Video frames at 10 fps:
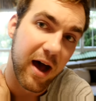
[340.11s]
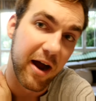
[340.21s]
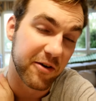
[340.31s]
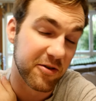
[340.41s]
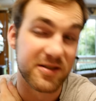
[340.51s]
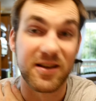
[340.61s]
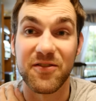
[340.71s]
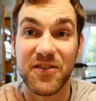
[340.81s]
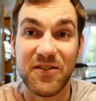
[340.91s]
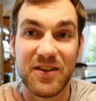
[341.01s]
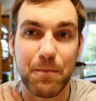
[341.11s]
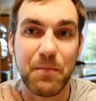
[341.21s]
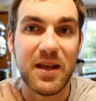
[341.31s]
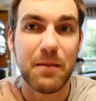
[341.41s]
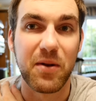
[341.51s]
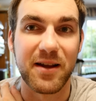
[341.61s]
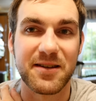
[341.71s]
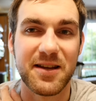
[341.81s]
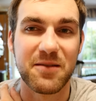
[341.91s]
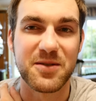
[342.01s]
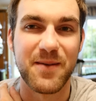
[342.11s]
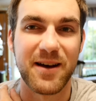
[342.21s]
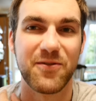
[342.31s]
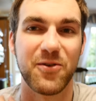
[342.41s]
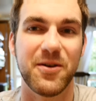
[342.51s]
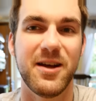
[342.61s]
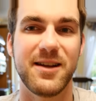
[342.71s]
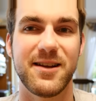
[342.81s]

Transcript: Archos 50B Platinum smartphone.